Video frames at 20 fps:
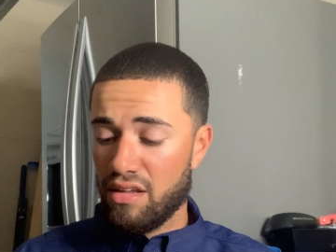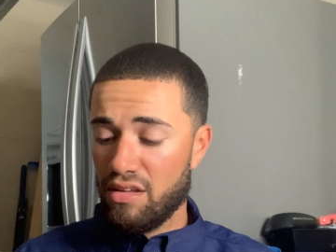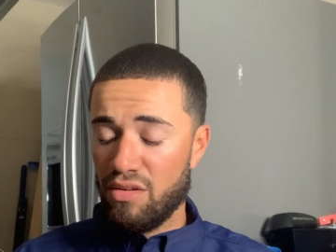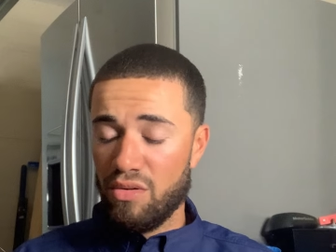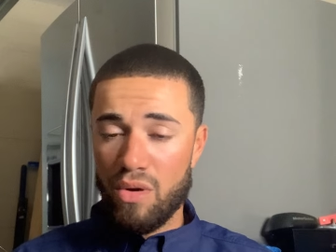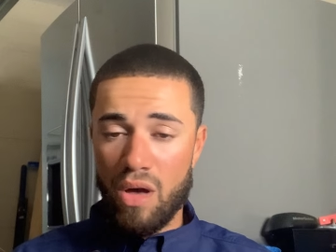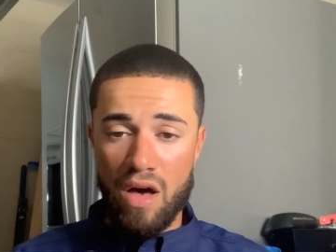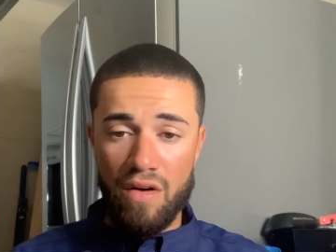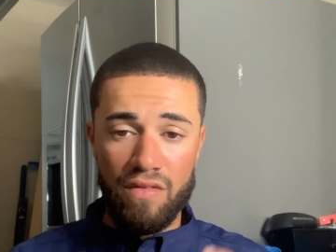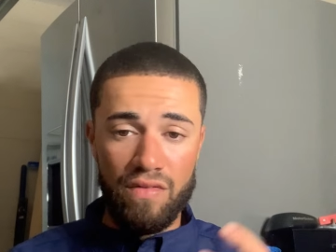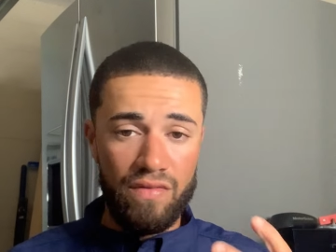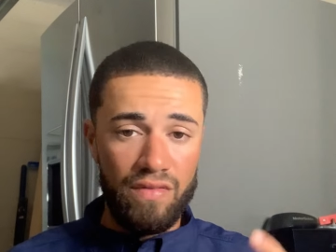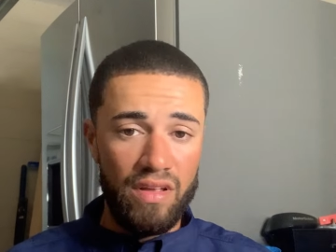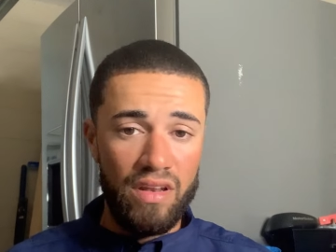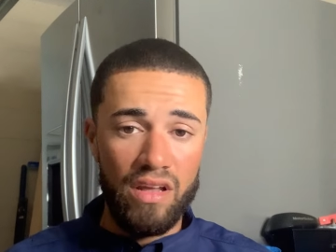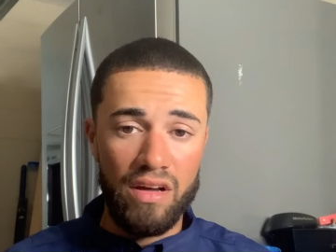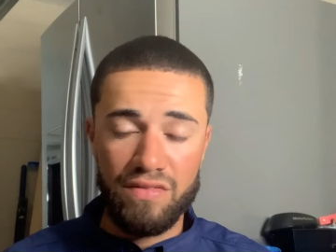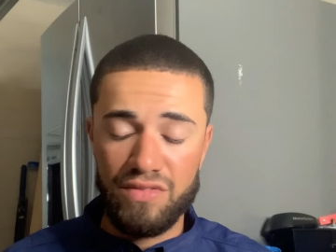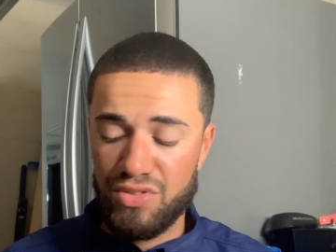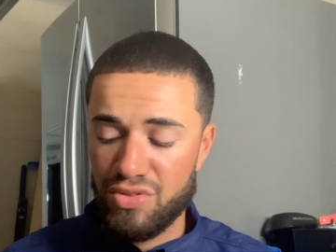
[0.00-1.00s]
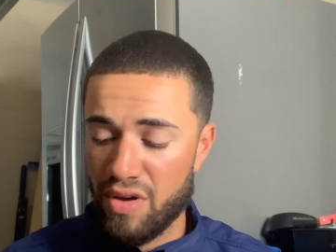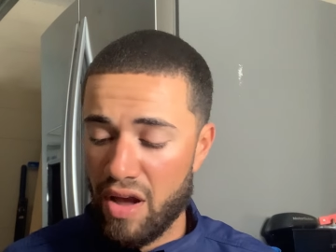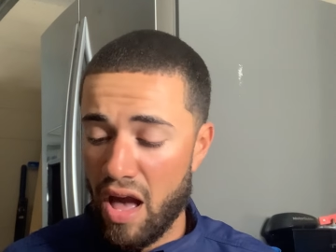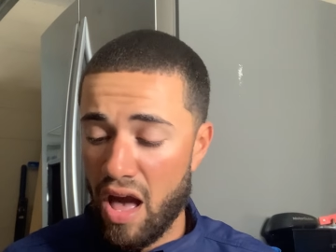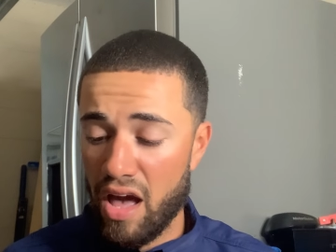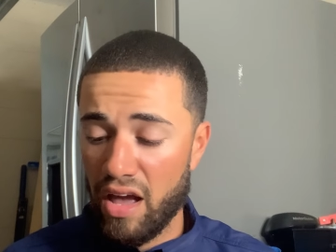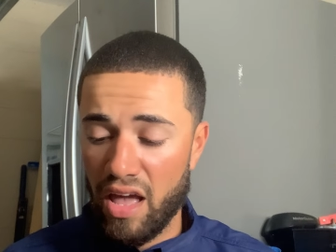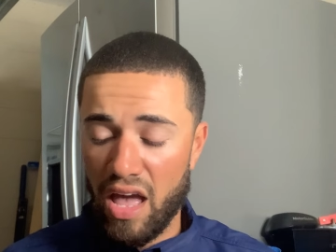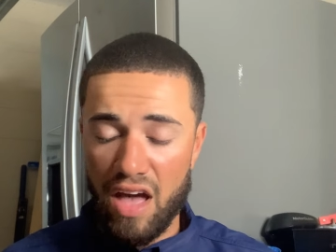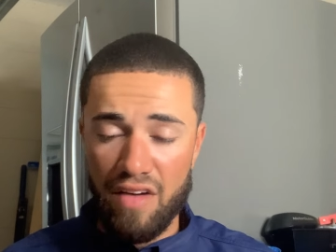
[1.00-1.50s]
You have enough
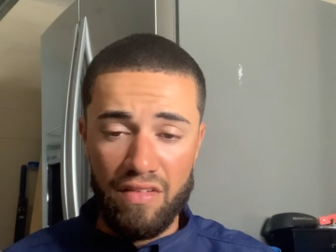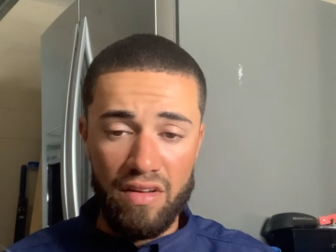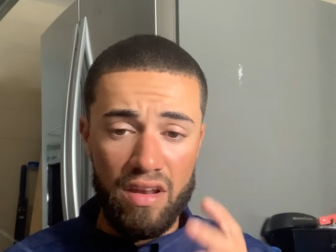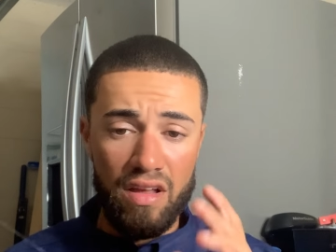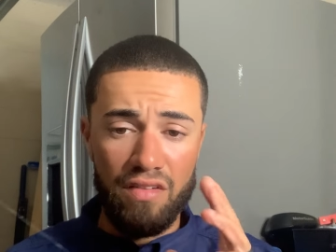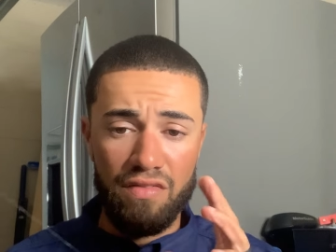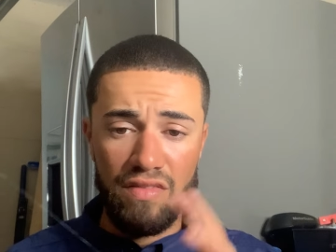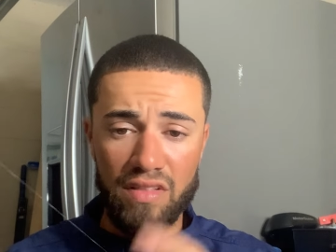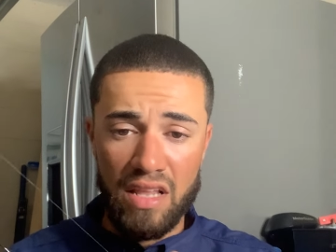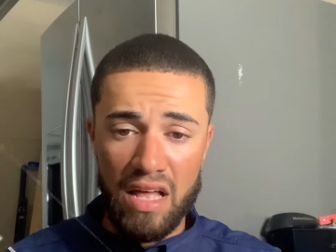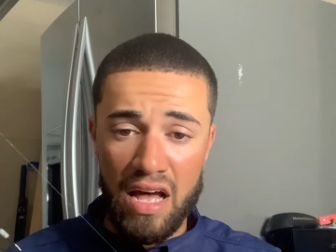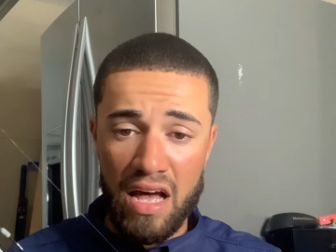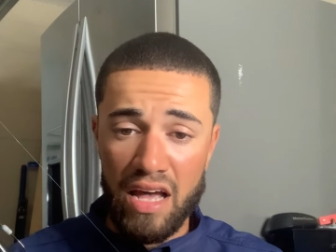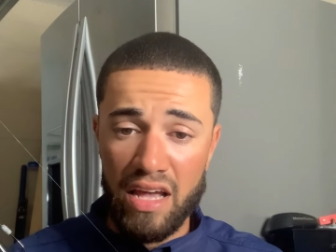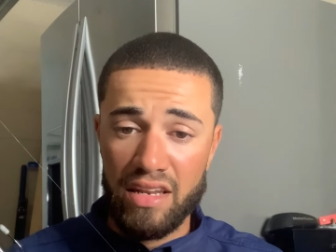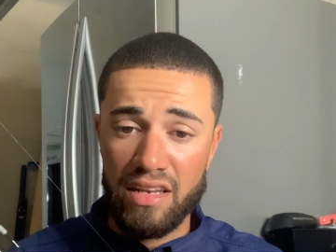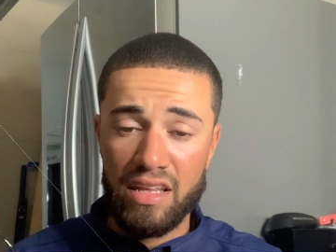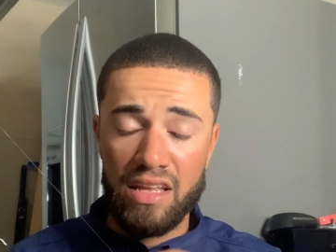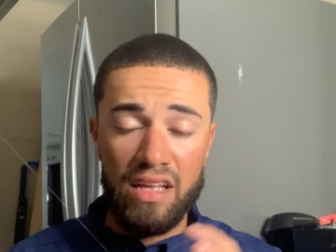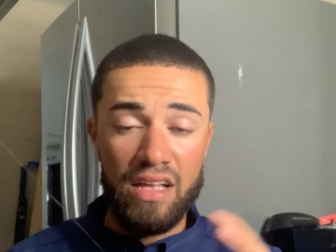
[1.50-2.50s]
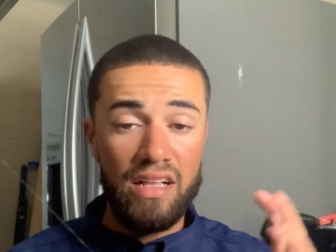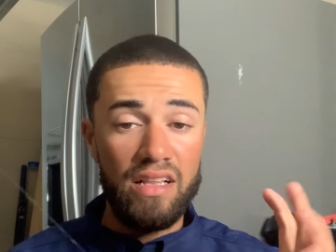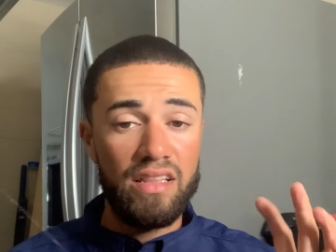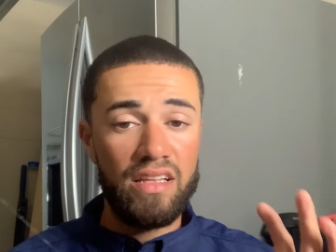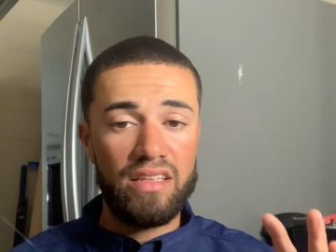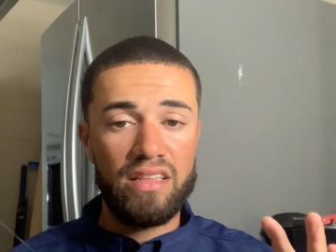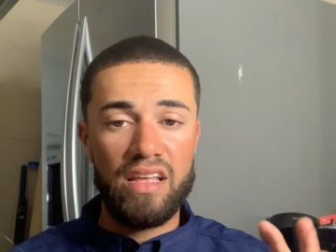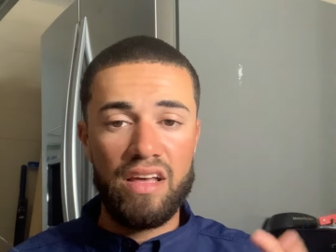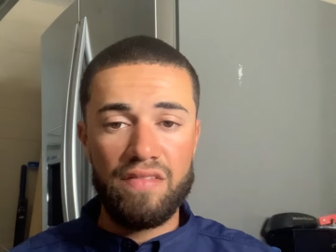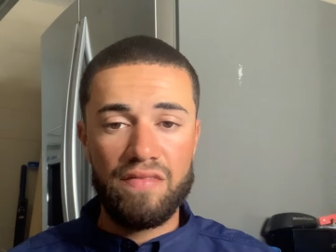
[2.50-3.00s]
drag, have enough line,
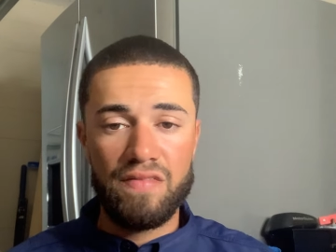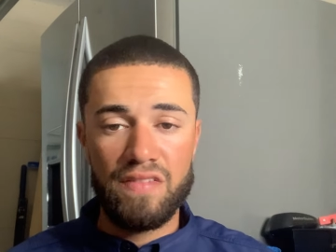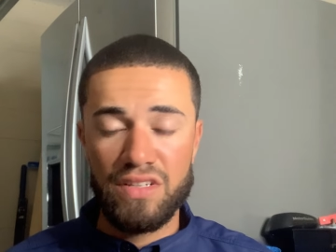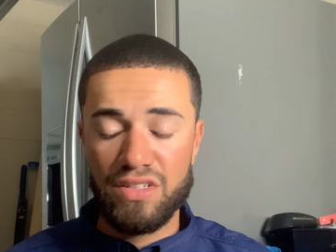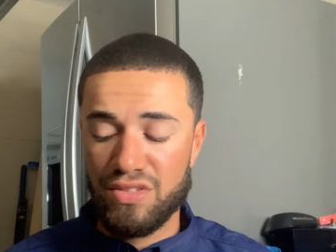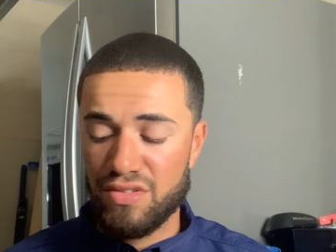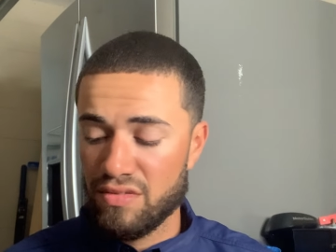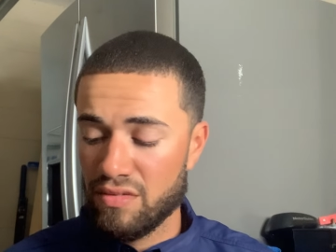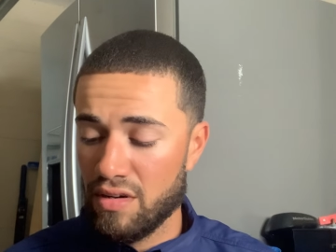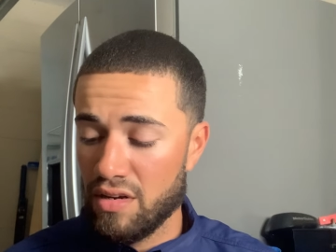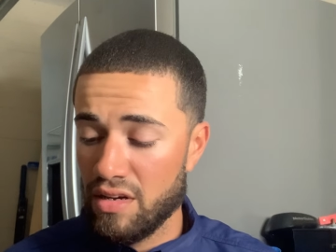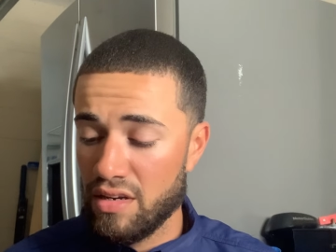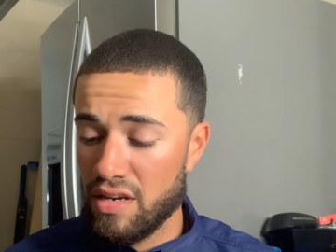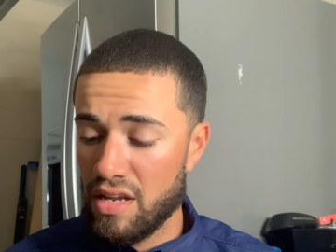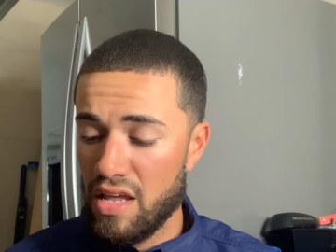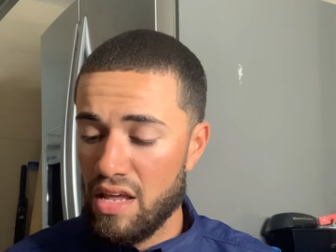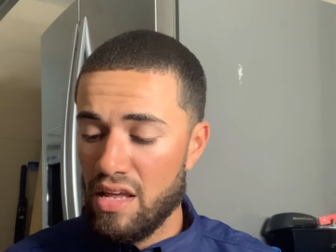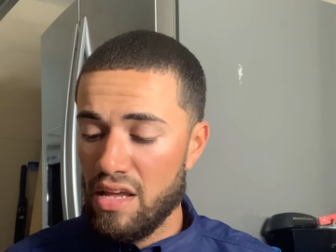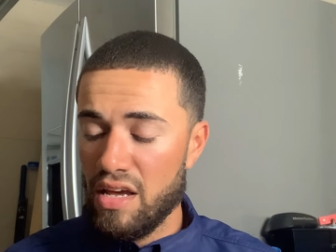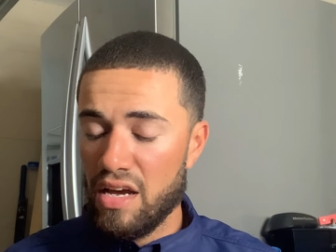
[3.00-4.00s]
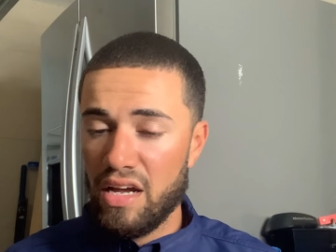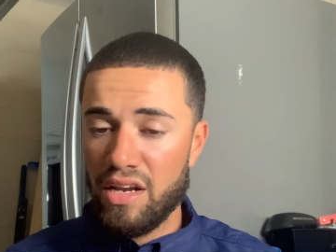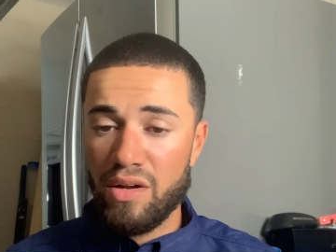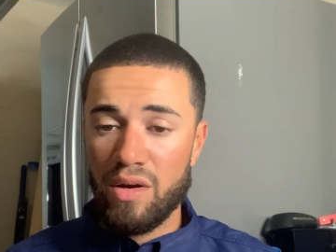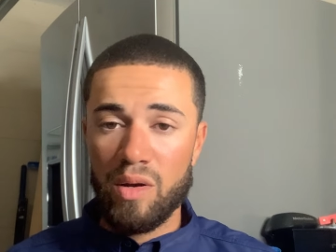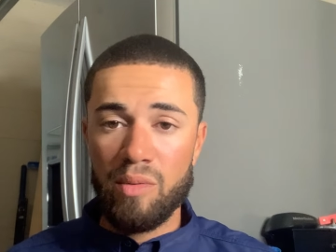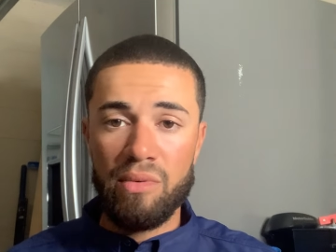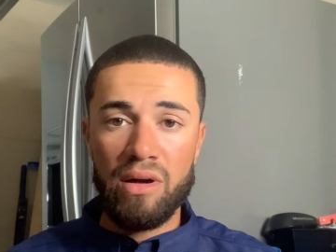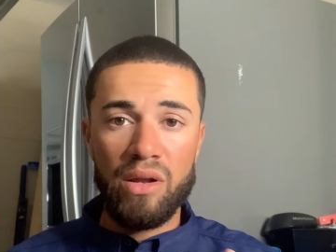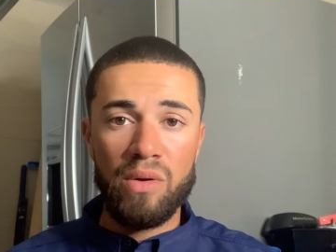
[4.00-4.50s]
let that fish run. I know
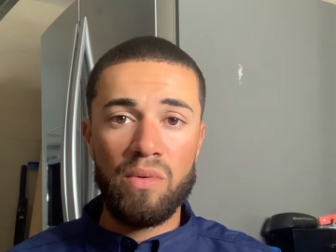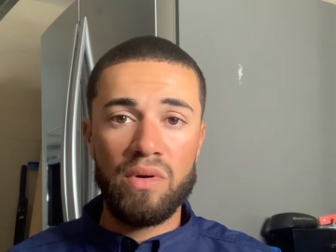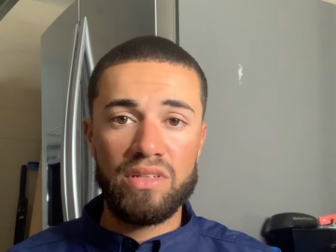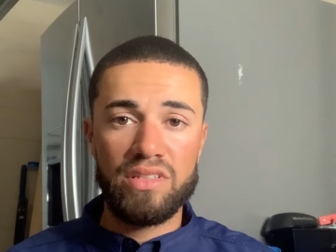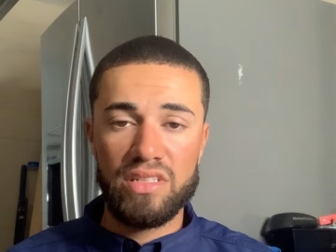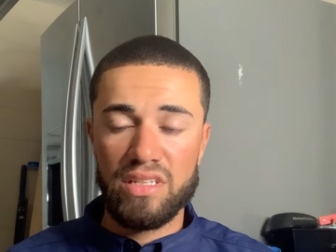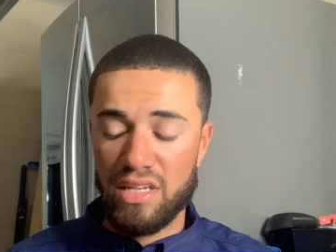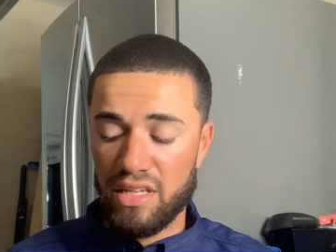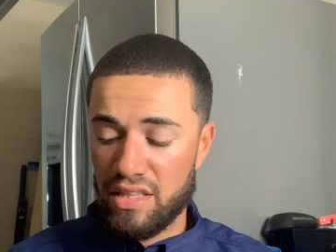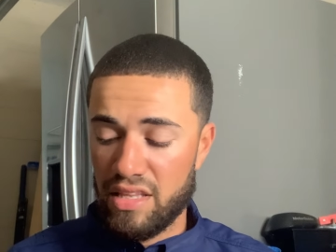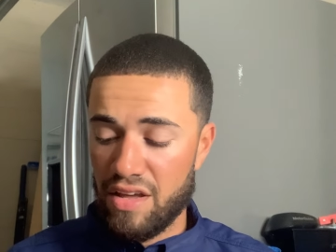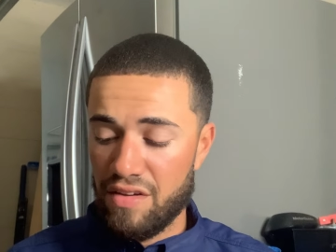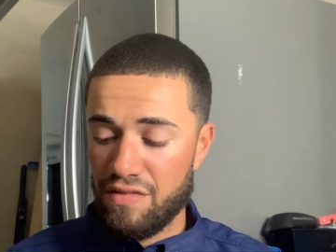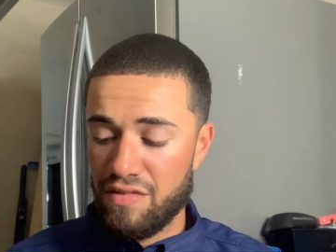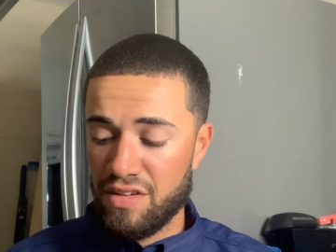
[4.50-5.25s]
everybody wants to get that